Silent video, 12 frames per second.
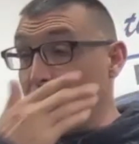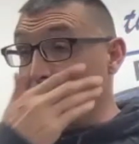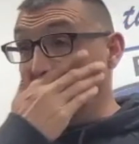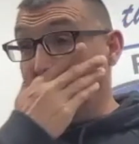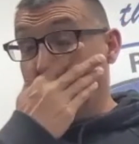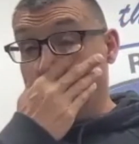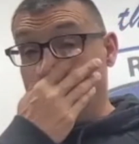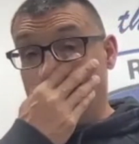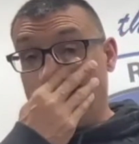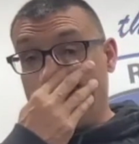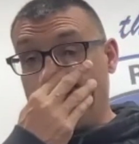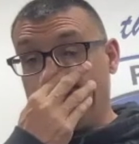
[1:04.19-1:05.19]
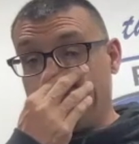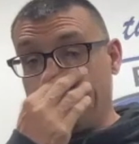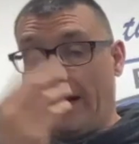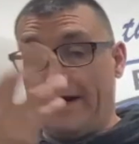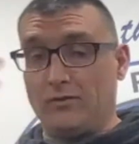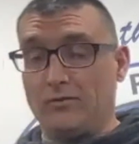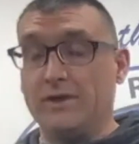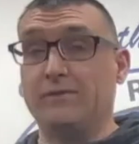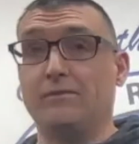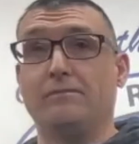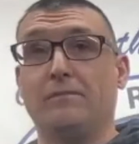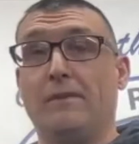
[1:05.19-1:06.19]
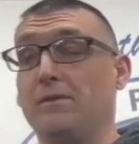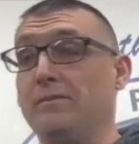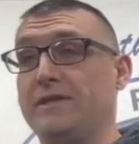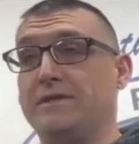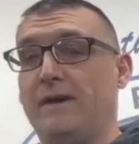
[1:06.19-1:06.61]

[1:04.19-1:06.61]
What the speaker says: I don't really remember much